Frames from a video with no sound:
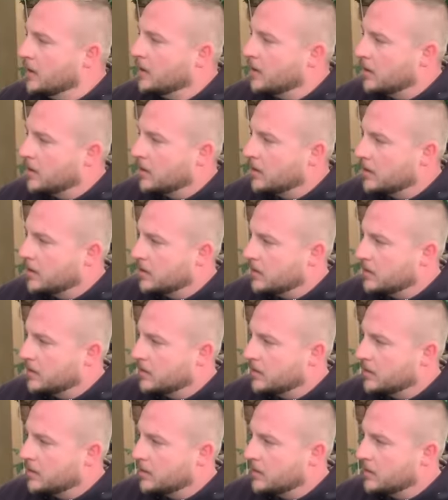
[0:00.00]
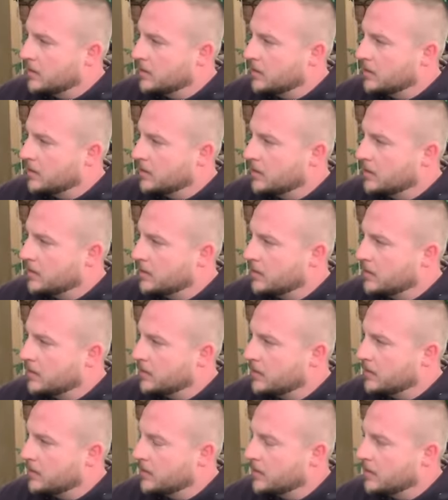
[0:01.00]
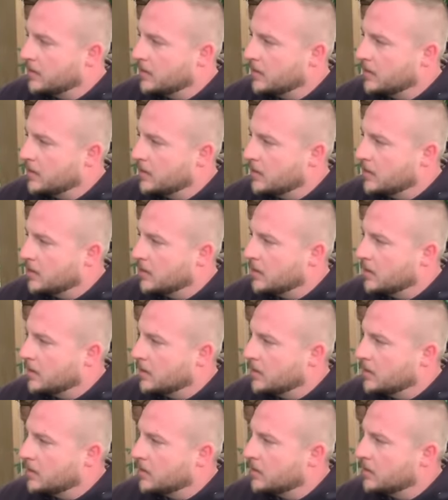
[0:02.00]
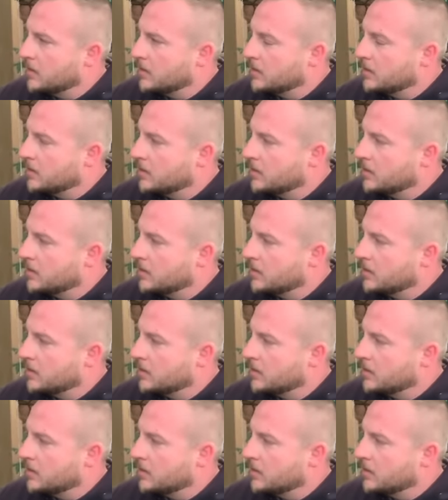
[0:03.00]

(not speaking)